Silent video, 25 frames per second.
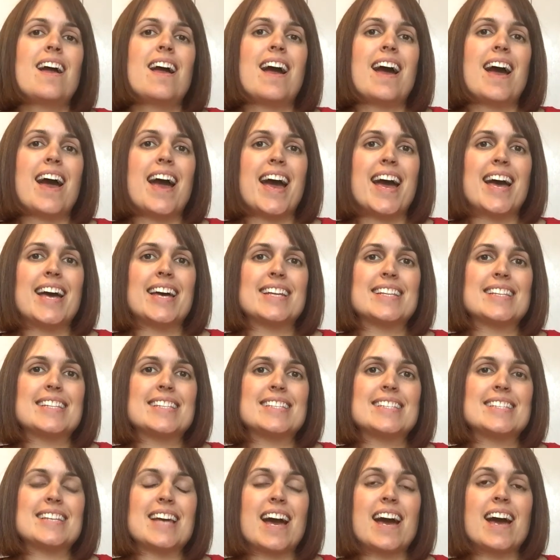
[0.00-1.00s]

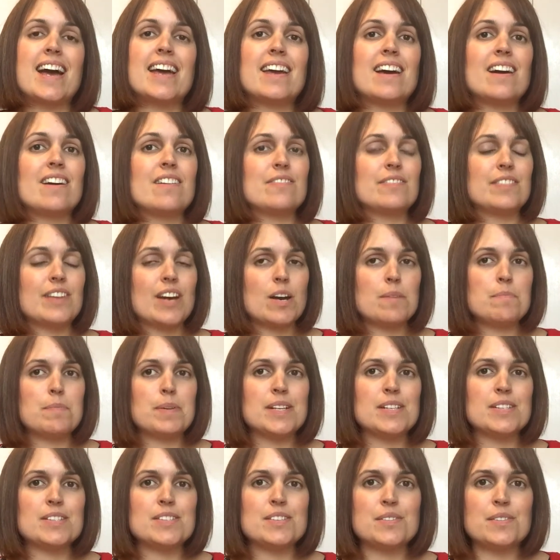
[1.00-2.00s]
and I have now
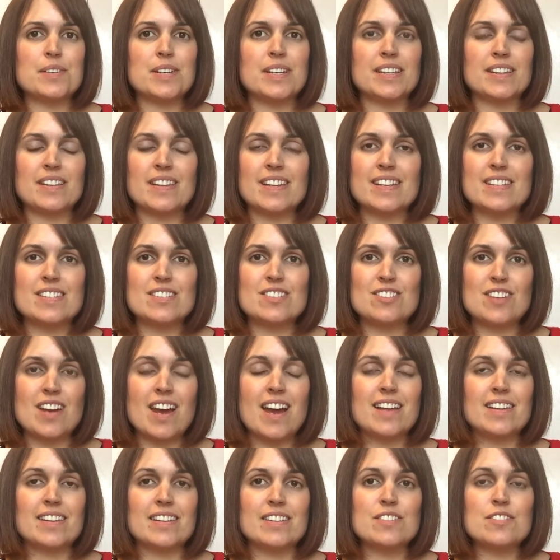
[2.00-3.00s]
been doing this
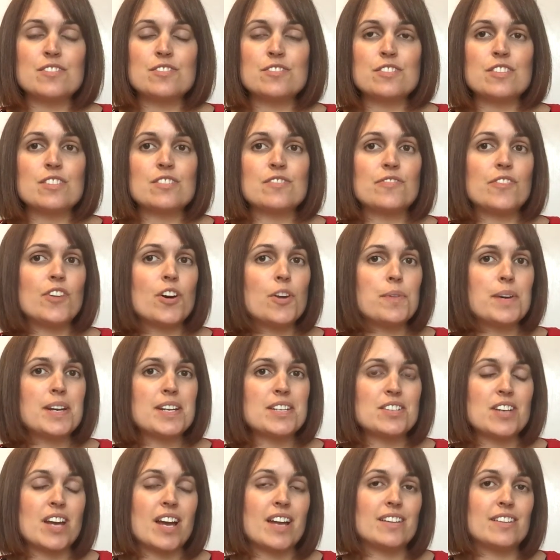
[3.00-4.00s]
4-week
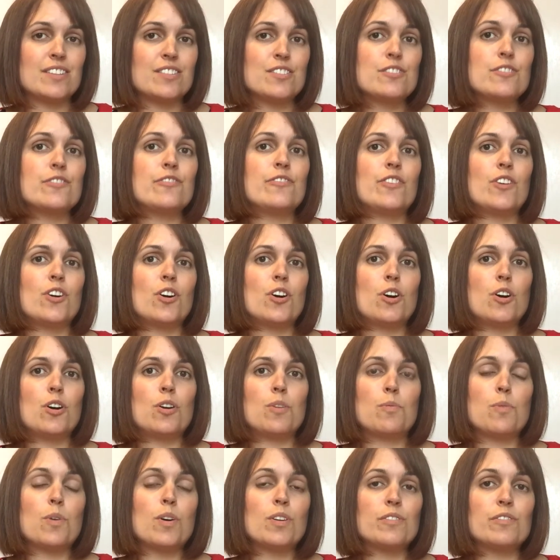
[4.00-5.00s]
challenge
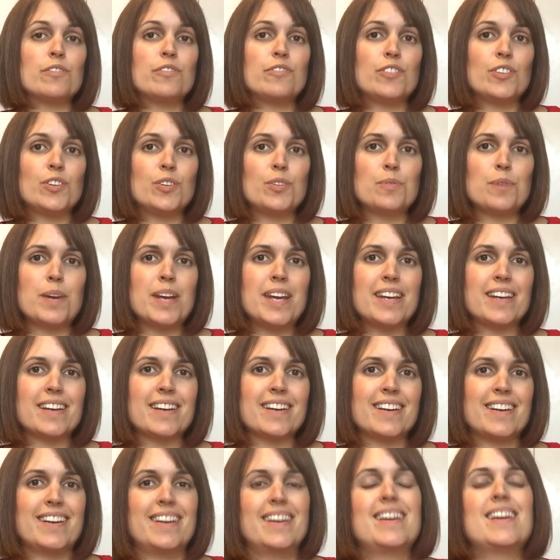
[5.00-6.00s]
for 1 full
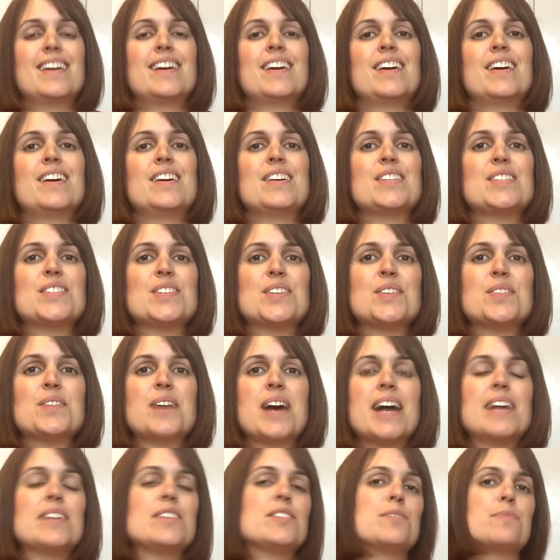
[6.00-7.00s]
week. So
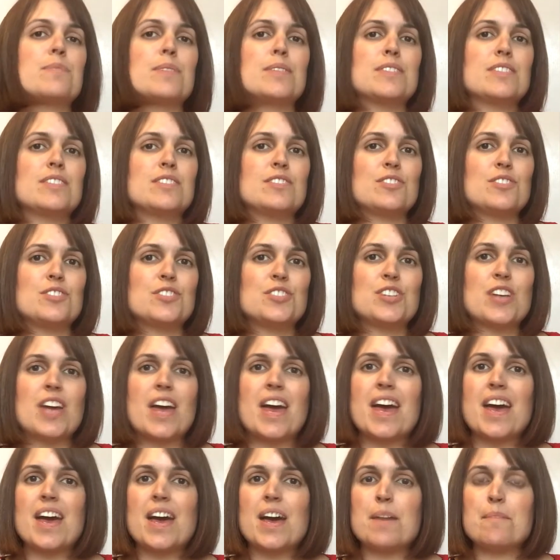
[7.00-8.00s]
I just wanted to
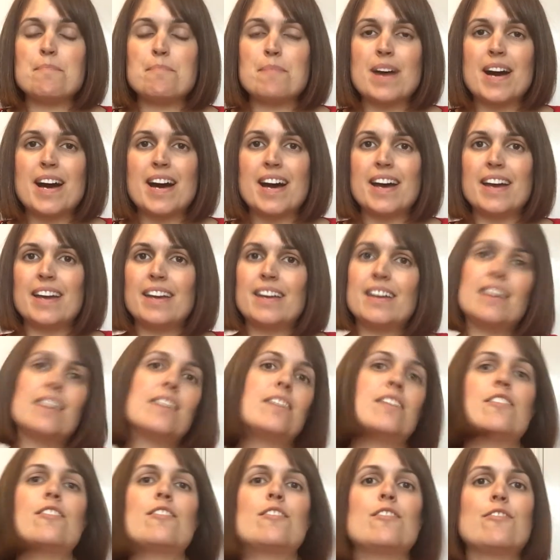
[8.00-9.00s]
share my
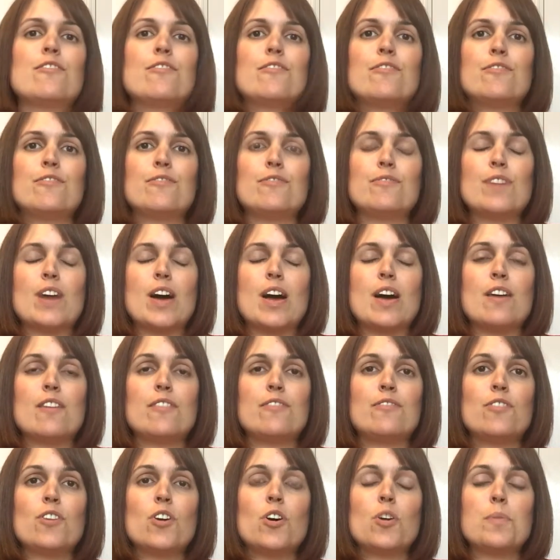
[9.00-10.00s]

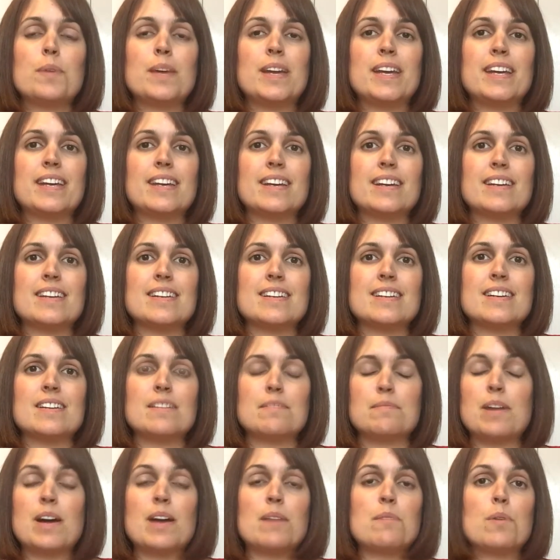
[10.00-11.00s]
4-week
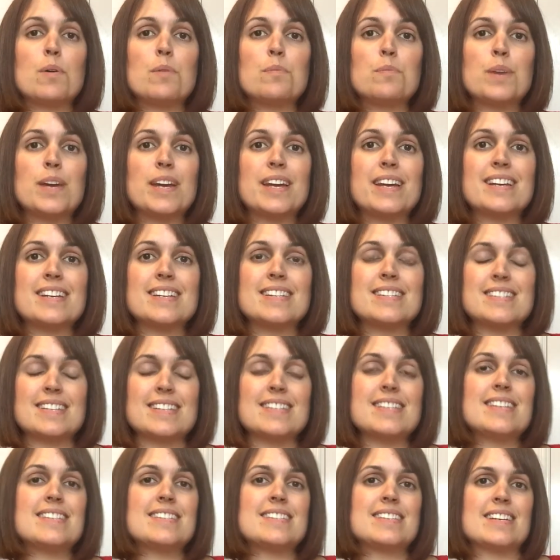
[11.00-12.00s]
by 1 week
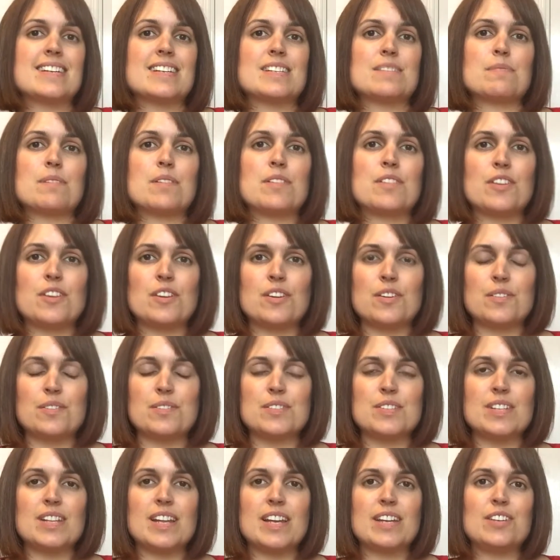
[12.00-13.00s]
statistics with you
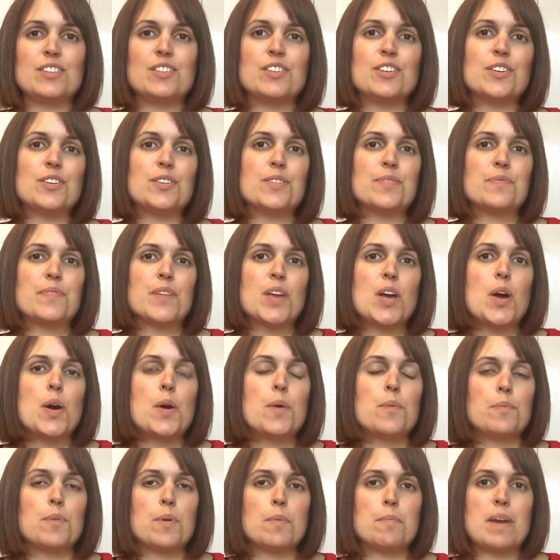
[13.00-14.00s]
to let you know
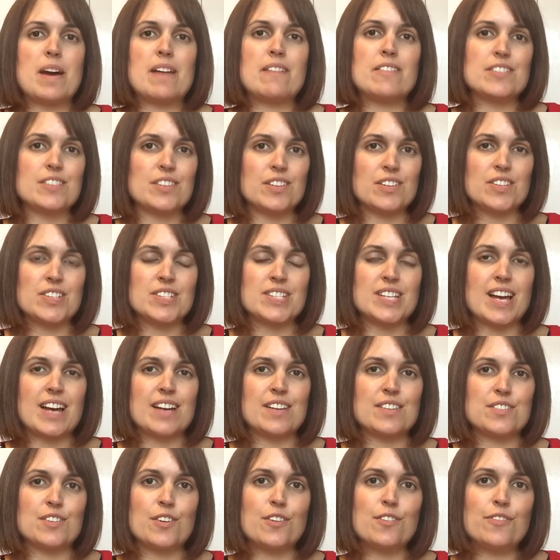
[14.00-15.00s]
what my results
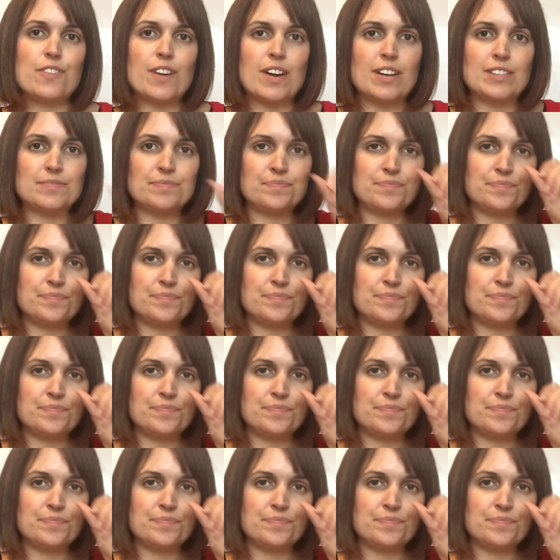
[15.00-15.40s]
are so far.